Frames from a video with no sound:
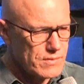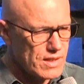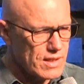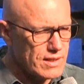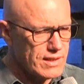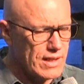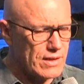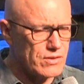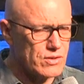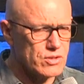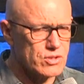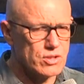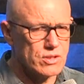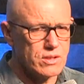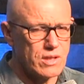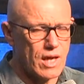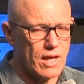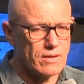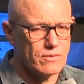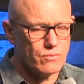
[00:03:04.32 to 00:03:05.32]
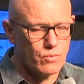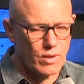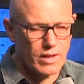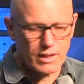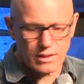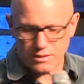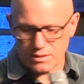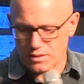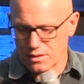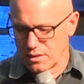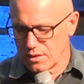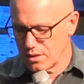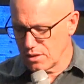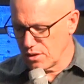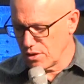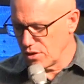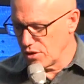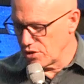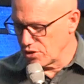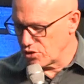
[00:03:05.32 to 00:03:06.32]
Now, there's a lot of ways
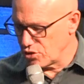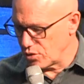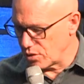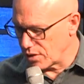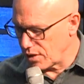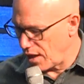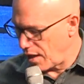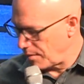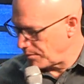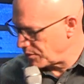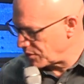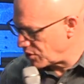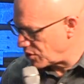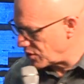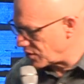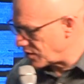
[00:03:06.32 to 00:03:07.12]
to accomplish a